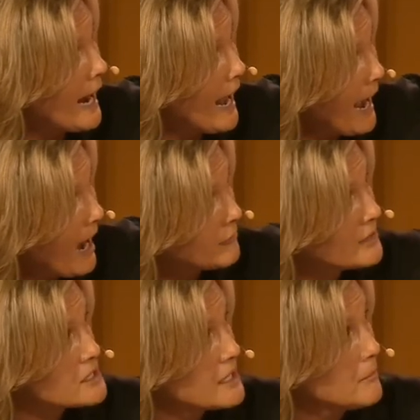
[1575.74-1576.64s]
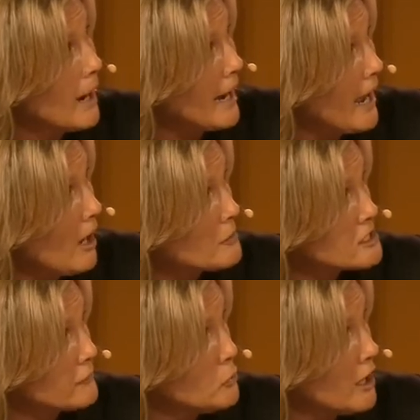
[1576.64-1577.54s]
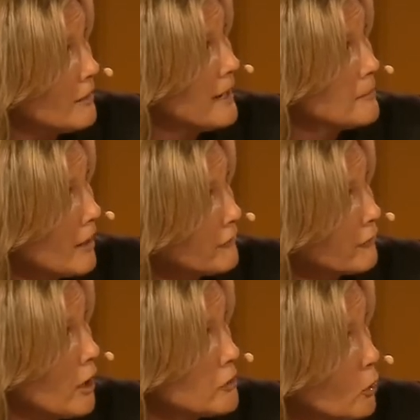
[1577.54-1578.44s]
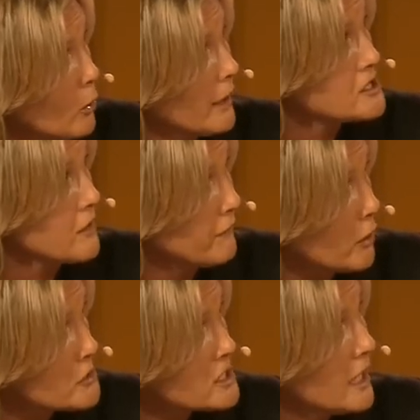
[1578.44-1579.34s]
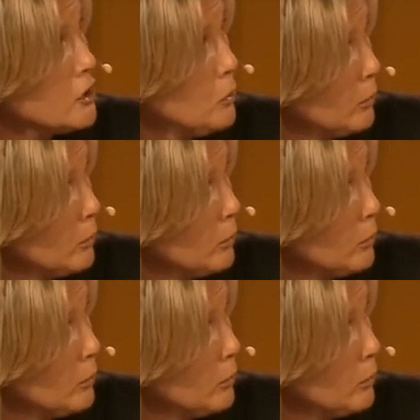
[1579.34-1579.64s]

have this in my house. If you come in my front door, it's the first thing you will